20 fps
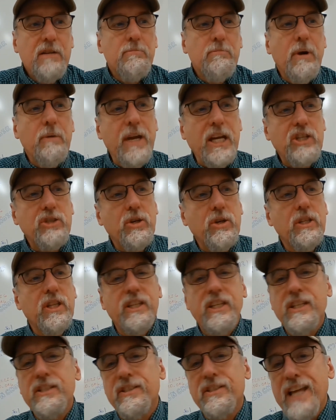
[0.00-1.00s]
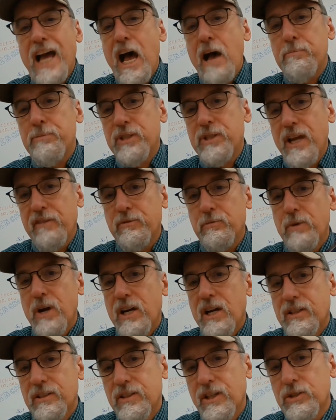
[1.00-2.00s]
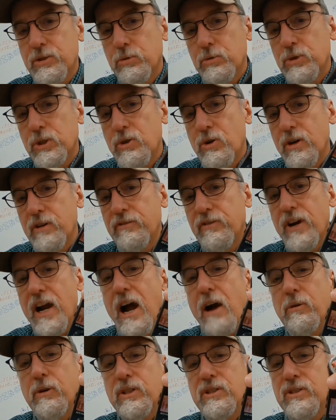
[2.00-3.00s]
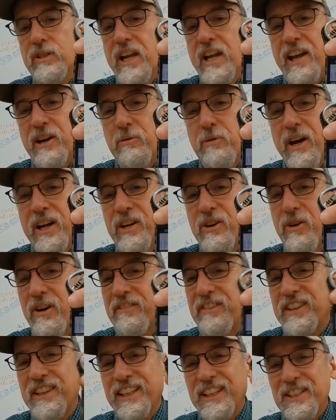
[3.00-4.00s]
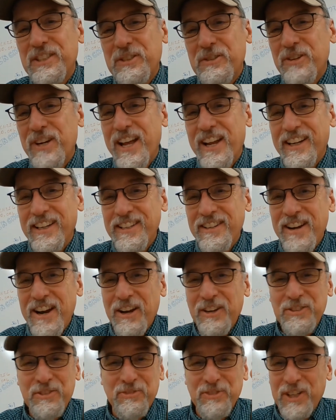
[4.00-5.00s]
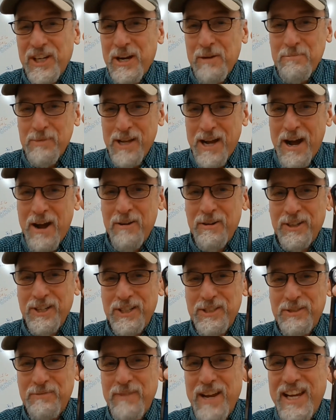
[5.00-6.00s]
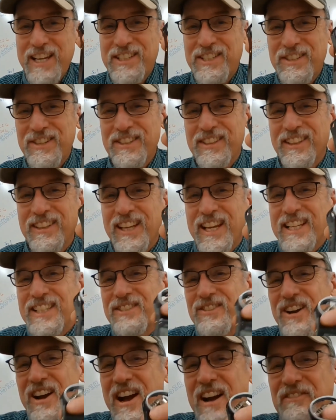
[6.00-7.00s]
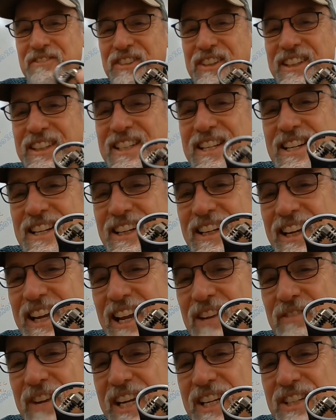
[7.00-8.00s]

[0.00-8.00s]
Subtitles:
But make sure that this stops after a while because this will record for hours and I don't want to know everything that's going on in your house for a couple hours. Make sure the light's off and make